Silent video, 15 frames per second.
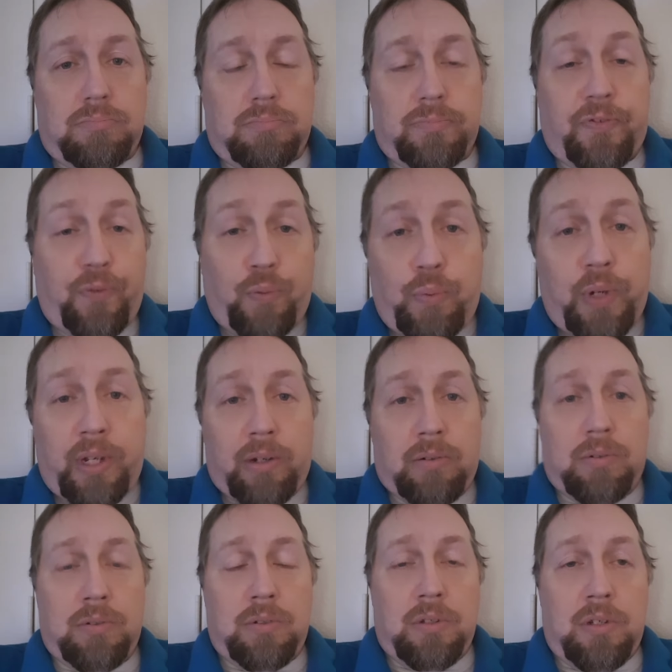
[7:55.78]
For
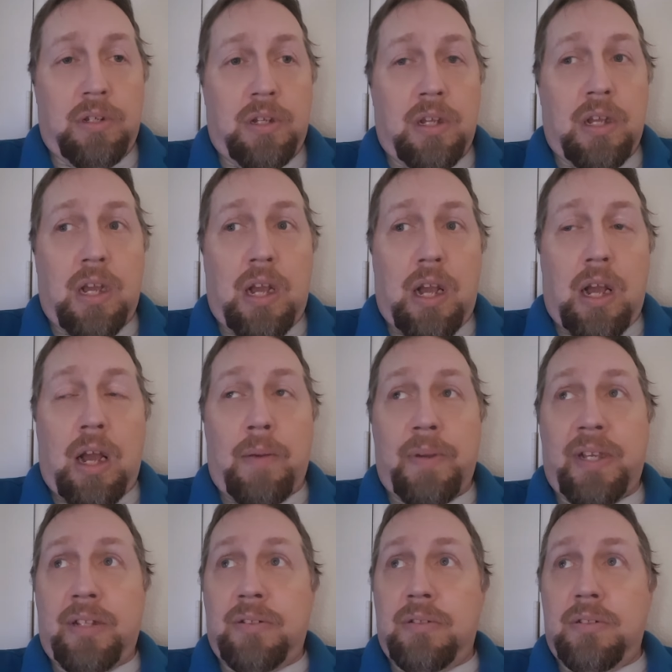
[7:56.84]
real. I
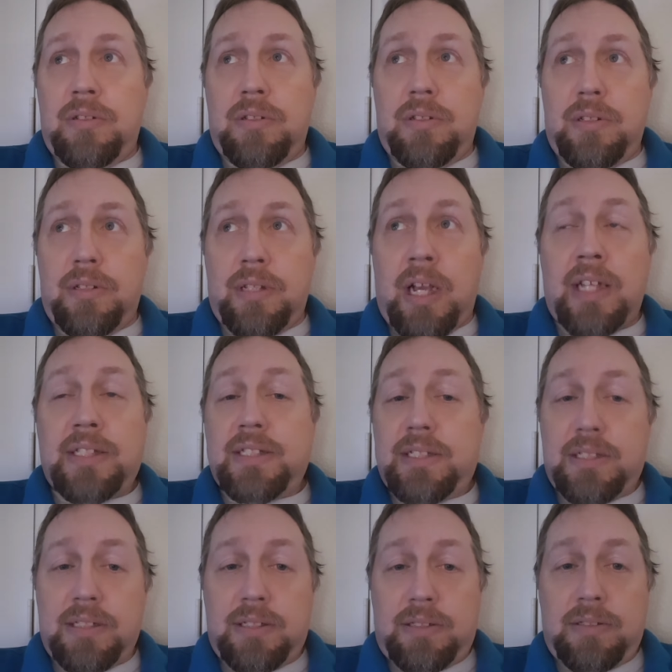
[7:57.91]
mean, that's